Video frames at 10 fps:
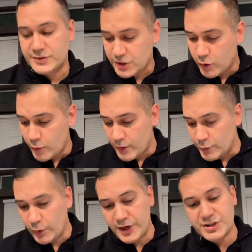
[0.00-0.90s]
So
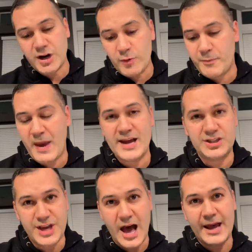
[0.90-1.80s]
we're going to start with
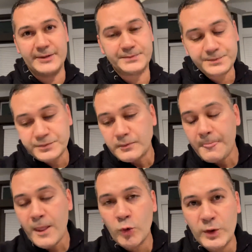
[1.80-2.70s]
page 9,
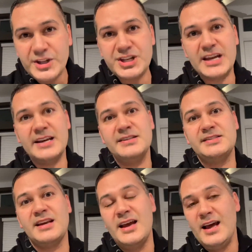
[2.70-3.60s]
which is